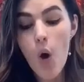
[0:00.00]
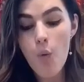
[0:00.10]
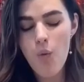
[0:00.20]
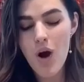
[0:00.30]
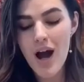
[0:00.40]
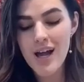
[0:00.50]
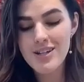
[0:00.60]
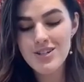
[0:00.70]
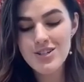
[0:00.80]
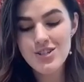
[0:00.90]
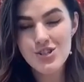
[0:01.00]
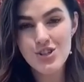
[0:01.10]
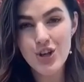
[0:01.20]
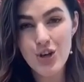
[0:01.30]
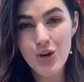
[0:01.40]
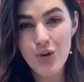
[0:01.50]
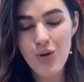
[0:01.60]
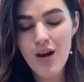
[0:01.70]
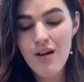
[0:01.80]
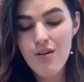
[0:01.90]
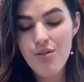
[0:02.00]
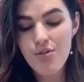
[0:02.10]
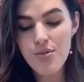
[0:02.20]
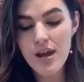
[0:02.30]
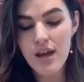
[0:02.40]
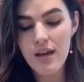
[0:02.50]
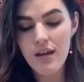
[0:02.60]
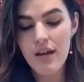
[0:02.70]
1, 2, 3.